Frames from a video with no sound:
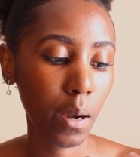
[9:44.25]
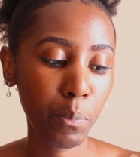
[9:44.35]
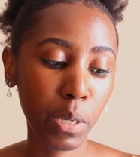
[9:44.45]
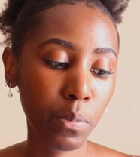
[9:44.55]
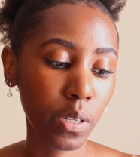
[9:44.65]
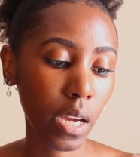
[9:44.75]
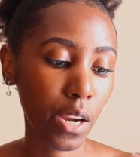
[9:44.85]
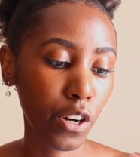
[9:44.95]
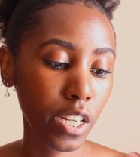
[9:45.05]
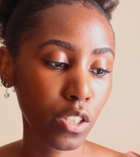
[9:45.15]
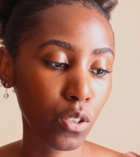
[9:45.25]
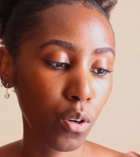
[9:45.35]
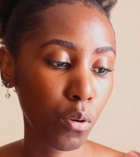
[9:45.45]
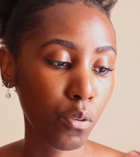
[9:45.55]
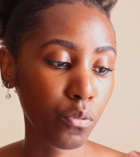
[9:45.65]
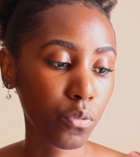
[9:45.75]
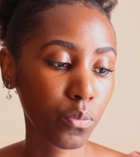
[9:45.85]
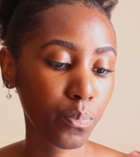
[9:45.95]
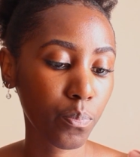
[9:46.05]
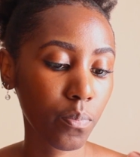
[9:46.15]
maybe a rent of
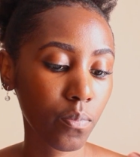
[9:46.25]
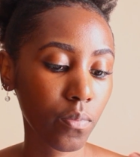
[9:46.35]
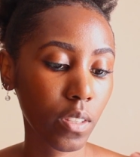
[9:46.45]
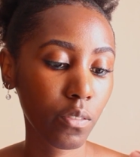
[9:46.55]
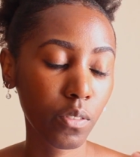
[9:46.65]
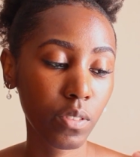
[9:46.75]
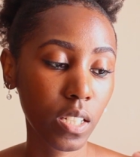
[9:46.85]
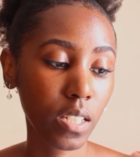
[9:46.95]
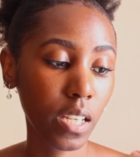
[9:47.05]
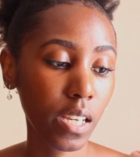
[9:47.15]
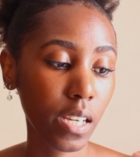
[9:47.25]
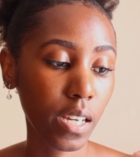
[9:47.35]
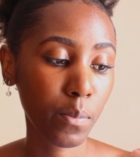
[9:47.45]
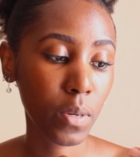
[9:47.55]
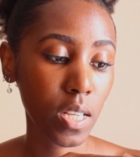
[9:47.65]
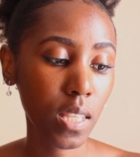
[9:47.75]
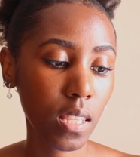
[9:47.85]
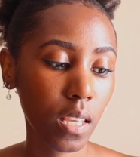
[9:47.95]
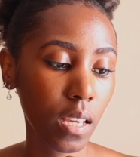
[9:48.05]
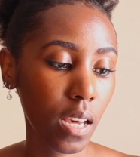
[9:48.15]
15k a month,
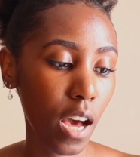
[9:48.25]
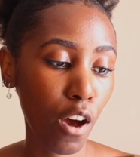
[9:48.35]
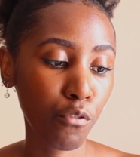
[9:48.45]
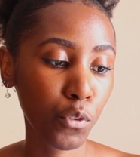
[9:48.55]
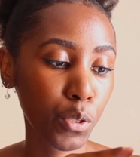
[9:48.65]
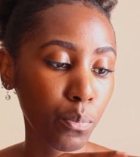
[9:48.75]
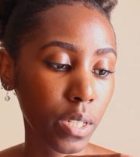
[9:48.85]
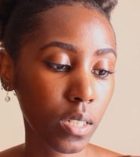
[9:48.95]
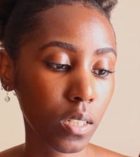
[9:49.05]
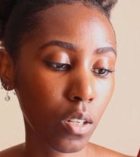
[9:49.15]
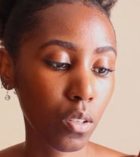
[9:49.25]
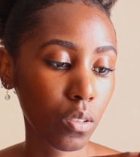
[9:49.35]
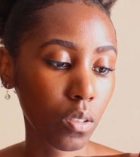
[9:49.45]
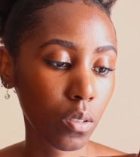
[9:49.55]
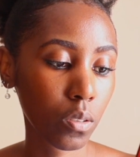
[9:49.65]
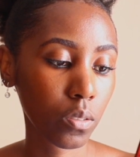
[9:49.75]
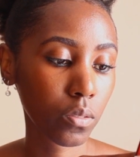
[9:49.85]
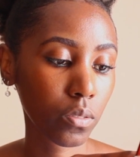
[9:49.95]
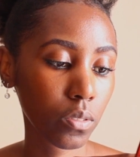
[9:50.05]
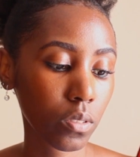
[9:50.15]
a phone bill
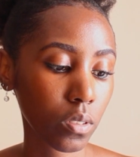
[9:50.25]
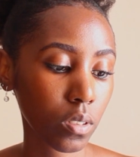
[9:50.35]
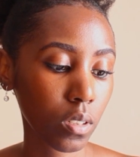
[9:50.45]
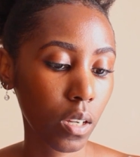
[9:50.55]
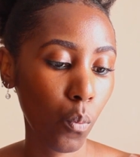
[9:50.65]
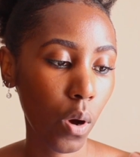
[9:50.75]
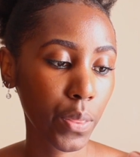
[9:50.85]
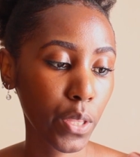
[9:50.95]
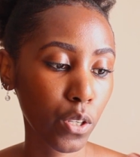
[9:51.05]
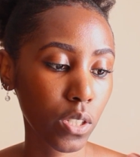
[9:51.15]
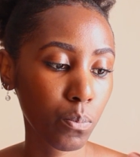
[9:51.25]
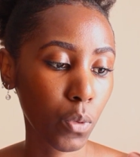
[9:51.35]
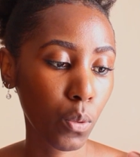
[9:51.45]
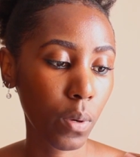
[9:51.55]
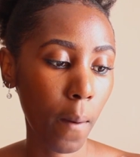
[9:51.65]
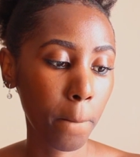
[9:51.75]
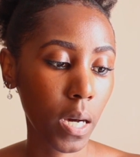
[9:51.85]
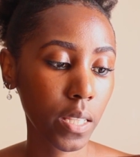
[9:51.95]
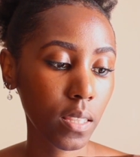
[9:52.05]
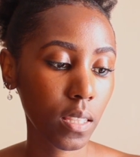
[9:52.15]
of 1,000 bob a
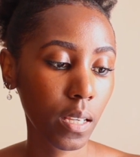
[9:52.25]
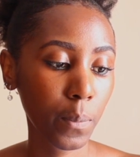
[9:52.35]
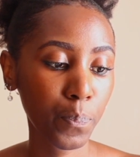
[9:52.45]
month.